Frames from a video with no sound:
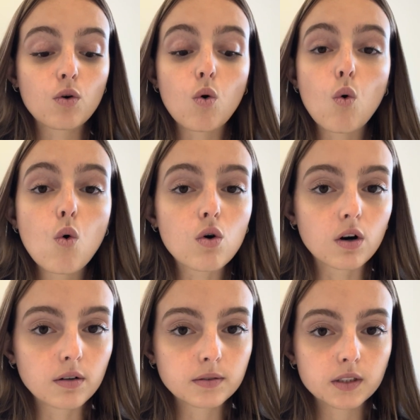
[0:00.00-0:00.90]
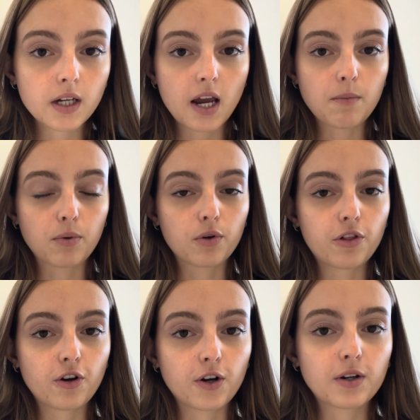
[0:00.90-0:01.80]
or April
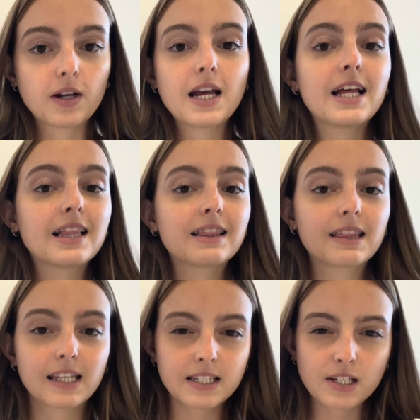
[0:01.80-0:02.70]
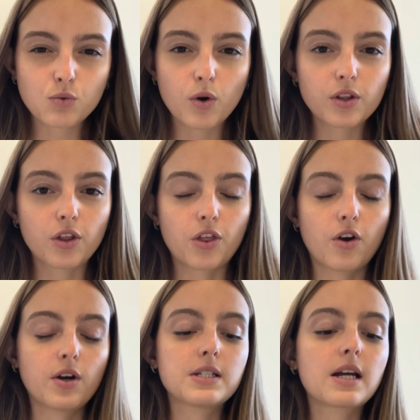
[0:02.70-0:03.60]
3rd. This is where the
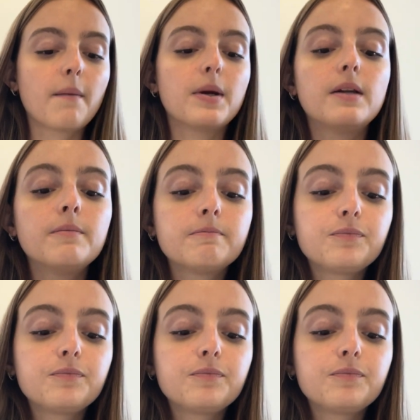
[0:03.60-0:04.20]
theories come in.